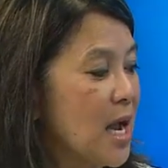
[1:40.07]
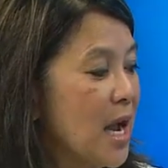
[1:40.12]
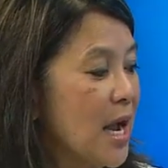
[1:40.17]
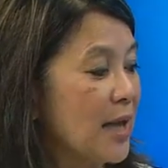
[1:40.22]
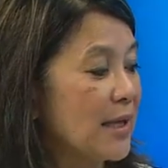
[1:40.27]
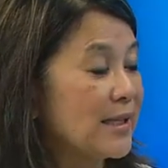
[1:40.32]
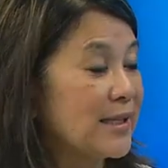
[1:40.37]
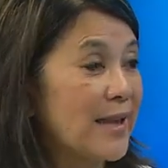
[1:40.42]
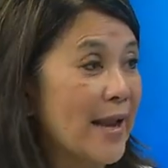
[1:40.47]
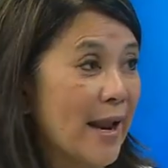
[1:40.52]

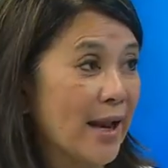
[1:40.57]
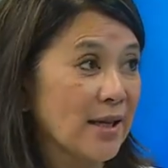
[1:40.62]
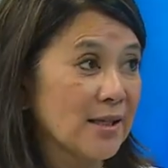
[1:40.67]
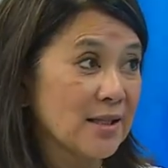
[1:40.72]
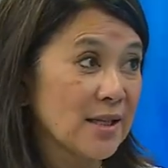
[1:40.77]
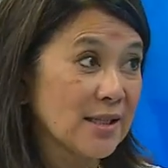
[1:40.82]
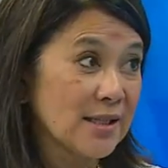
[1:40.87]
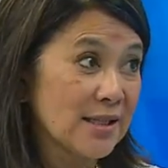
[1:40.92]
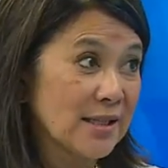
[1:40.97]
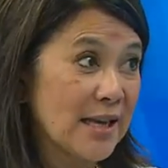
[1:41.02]
A
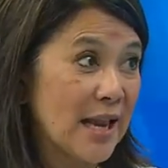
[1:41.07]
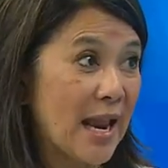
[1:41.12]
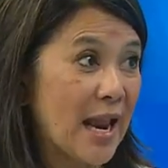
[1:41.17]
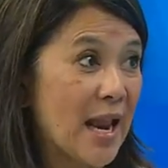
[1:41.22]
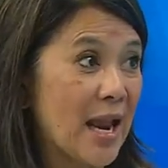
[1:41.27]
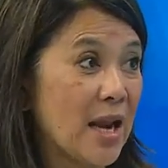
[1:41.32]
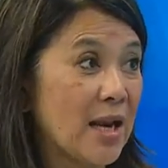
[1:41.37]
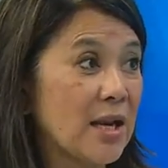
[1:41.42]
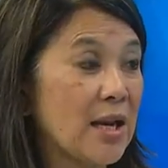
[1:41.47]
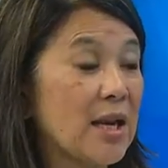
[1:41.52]
DEXA
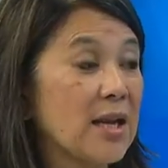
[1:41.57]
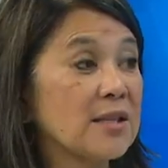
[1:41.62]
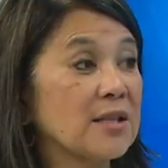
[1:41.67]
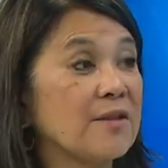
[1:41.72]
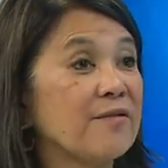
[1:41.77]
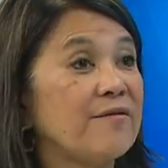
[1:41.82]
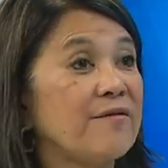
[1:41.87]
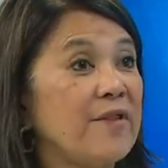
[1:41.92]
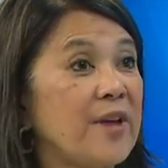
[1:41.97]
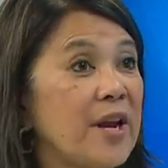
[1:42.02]
scan is
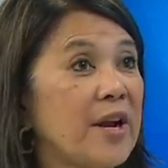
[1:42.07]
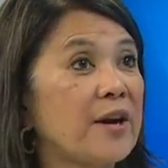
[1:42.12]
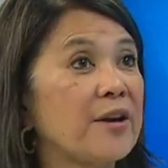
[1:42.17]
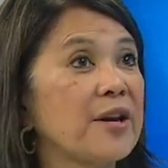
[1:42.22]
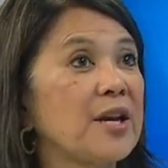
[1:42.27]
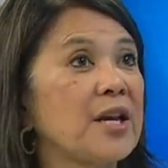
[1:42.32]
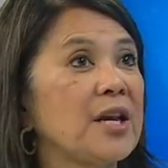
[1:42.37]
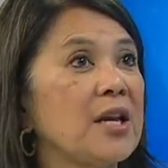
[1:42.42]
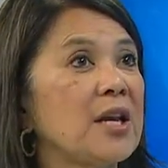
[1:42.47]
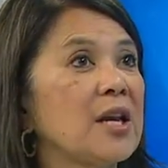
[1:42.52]
a
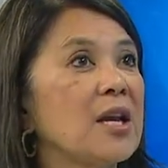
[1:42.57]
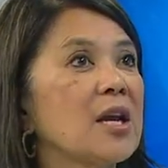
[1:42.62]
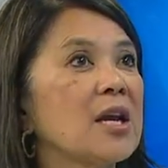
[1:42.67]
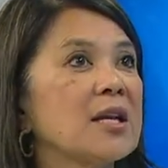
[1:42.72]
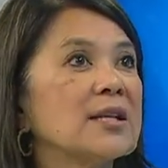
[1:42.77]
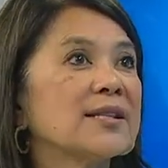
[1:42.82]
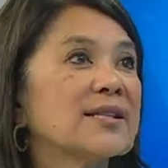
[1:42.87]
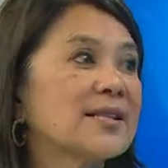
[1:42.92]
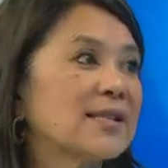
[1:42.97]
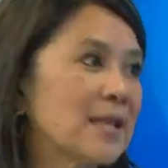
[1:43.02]
very
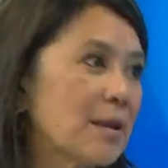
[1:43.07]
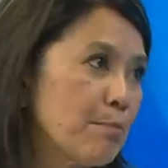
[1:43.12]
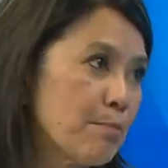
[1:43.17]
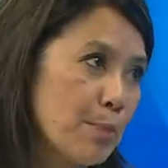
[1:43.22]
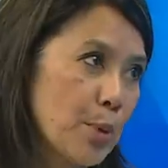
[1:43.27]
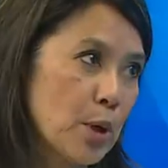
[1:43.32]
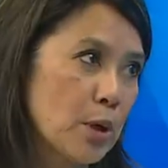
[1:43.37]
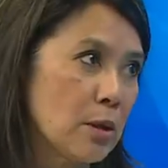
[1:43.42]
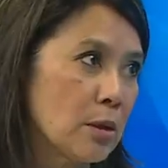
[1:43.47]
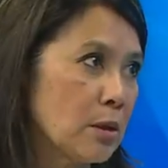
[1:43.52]

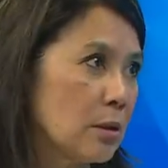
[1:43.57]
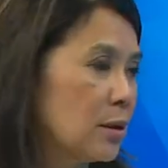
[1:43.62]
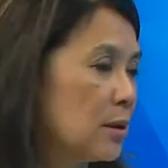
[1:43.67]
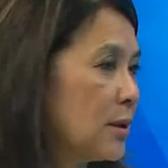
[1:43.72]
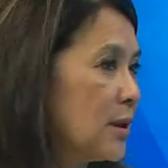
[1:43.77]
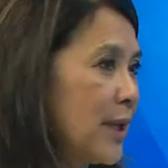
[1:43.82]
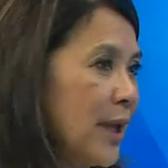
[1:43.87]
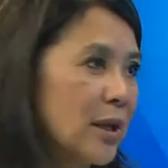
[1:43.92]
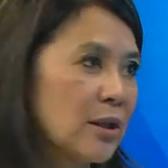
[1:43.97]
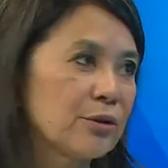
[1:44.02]
simple
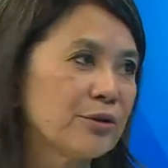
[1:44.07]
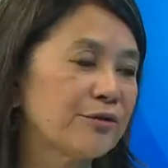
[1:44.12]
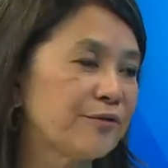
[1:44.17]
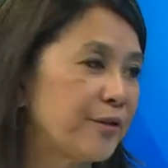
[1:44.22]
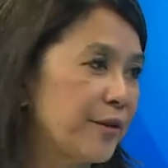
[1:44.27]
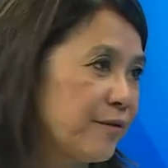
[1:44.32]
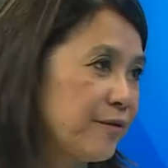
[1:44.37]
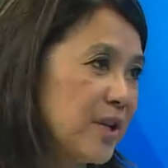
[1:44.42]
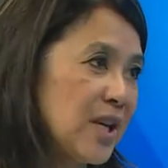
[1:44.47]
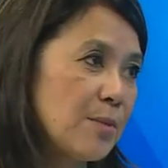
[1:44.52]
10 to
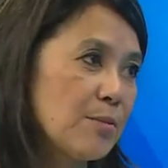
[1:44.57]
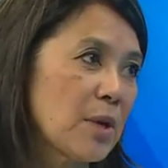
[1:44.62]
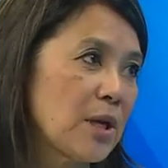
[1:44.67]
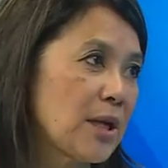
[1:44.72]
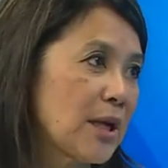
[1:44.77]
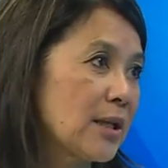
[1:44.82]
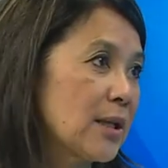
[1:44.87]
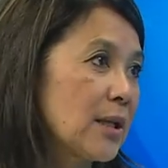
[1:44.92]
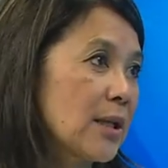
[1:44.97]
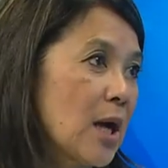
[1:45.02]
15
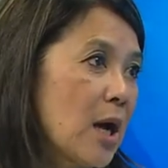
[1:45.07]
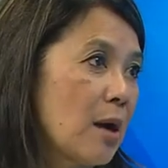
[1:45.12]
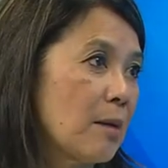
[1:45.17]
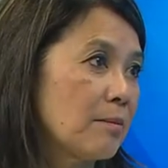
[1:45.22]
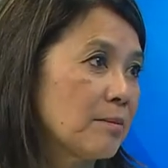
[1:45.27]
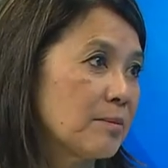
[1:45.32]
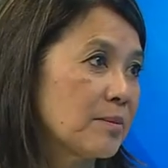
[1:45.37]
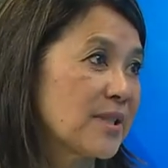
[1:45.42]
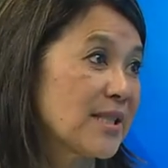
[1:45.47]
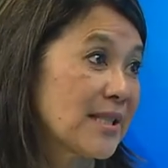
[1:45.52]
minute
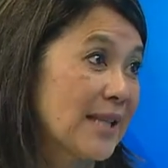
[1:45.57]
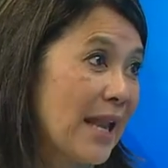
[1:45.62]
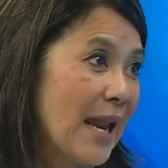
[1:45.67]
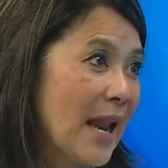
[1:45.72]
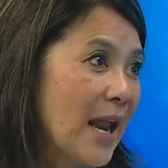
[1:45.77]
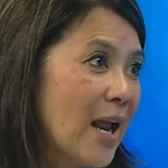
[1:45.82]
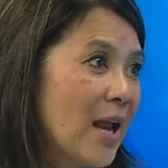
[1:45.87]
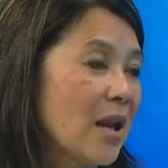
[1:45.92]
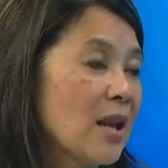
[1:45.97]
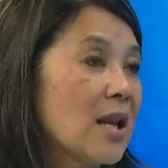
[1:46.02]

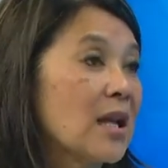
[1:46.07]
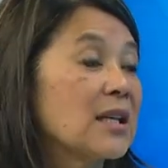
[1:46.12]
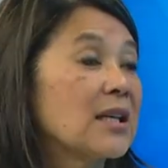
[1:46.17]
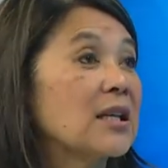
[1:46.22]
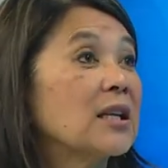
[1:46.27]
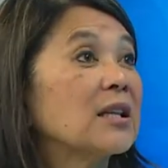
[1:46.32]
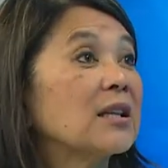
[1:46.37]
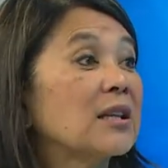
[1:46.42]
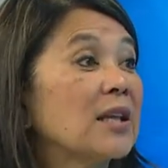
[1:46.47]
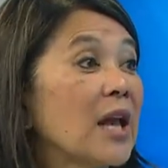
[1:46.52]
scan that
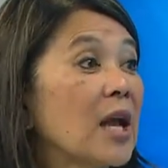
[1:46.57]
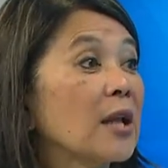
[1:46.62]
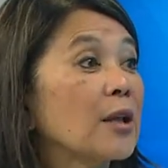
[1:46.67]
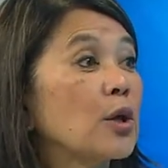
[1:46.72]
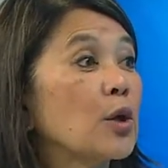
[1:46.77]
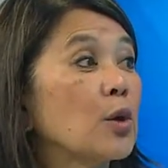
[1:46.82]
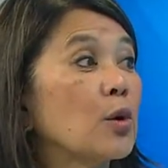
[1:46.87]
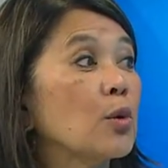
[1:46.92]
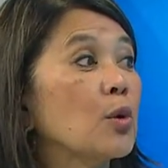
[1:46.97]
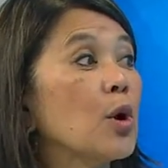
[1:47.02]
can tell
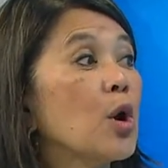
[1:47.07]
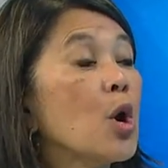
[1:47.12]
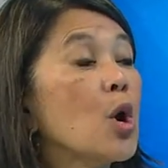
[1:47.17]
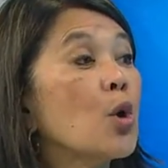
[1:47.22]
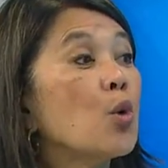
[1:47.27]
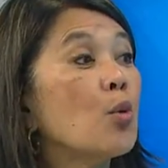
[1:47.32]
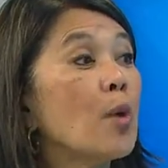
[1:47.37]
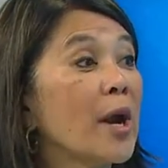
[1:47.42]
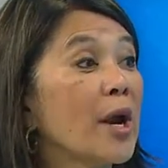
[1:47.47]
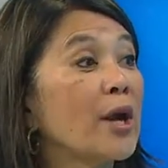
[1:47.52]
you
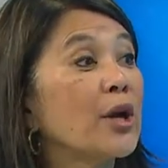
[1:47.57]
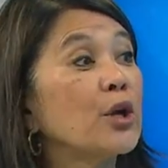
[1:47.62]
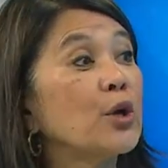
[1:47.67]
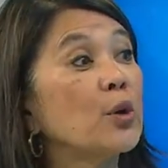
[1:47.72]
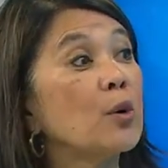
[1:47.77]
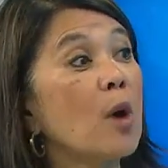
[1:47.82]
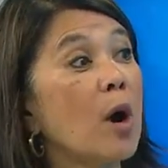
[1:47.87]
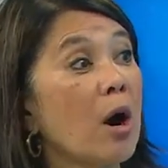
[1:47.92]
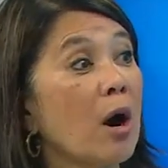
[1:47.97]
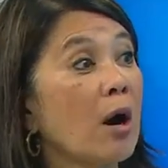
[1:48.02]
where
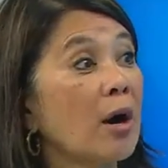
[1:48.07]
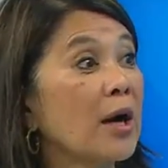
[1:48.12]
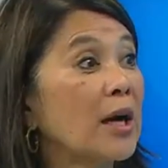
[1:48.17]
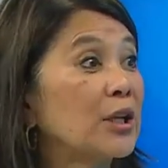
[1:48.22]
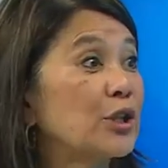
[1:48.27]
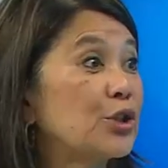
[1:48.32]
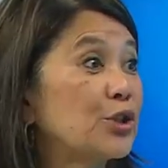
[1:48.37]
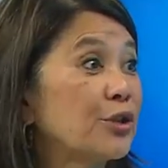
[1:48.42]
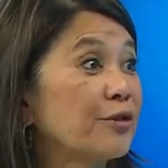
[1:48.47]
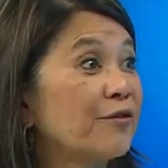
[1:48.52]
you are
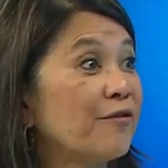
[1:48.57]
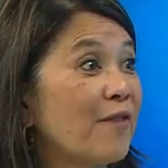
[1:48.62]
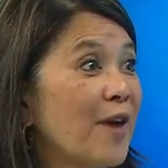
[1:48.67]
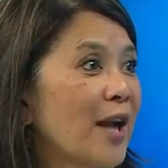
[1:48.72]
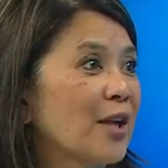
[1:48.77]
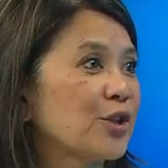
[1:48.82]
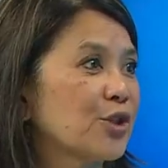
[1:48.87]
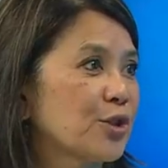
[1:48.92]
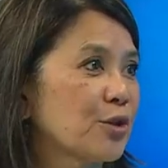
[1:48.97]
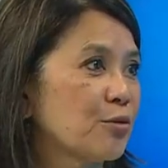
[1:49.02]
at your
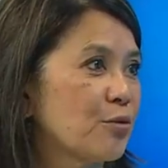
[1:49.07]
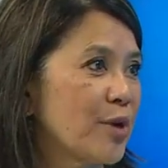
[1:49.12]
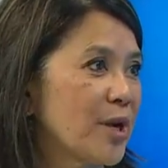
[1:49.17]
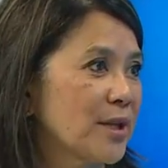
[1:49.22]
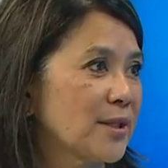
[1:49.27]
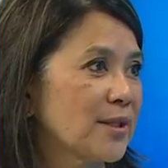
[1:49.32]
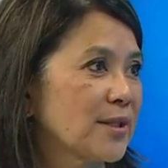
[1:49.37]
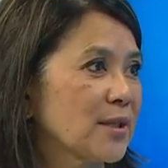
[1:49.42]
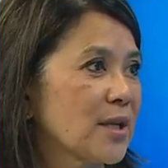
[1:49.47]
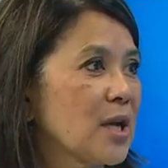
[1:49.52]
fracture
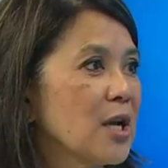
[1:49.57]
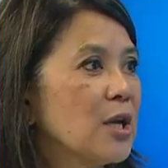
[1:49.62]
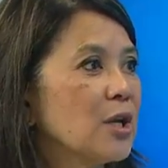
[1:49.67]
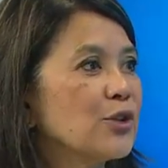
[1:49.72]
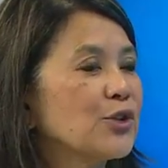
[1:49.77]
risk.